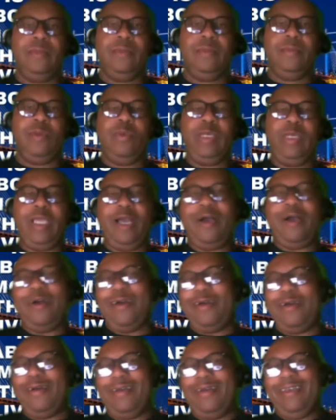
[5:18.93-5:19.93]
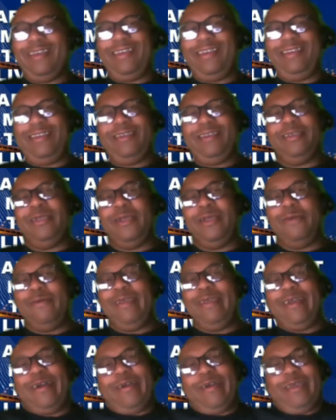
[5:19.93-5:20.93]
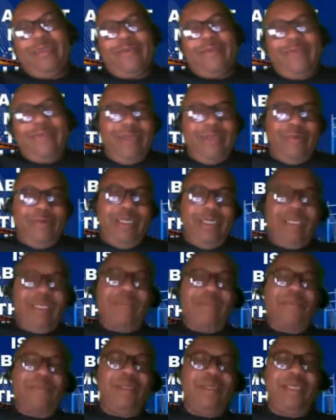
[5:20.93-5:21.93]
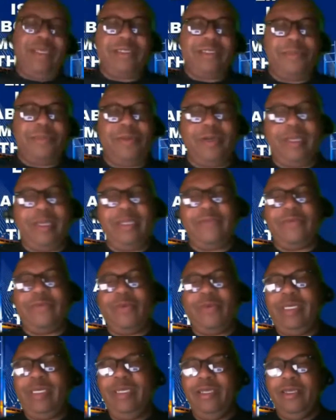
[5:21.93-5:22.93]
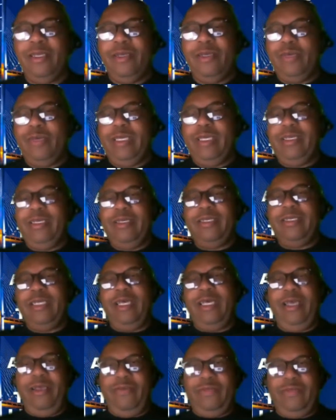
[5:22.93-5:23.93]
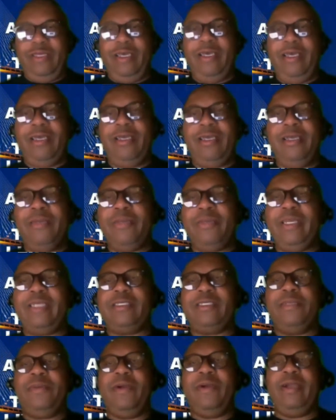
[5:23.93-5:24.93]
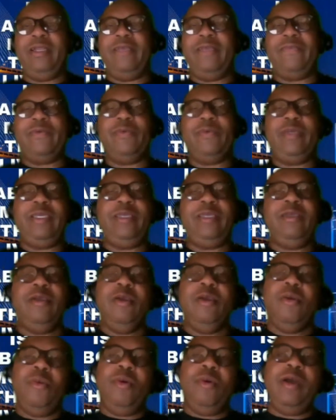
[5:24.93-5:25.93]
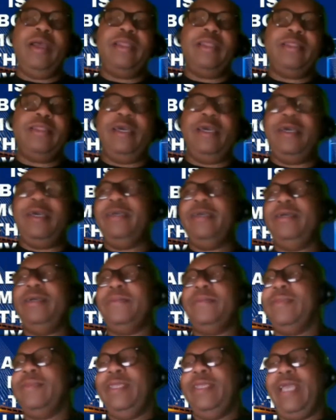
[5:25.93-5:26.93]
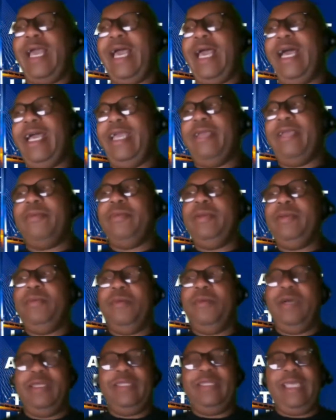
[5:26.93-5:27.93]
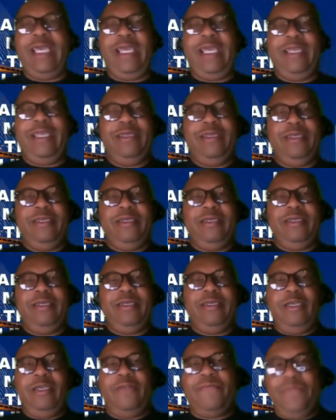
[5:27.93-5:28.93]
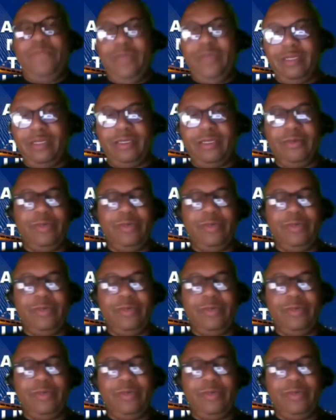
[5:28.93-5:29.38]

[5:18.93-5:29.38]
But we all can agree that we love the pleasure part of it. We love the pleasure part of it. We want the high. We want that good feeling.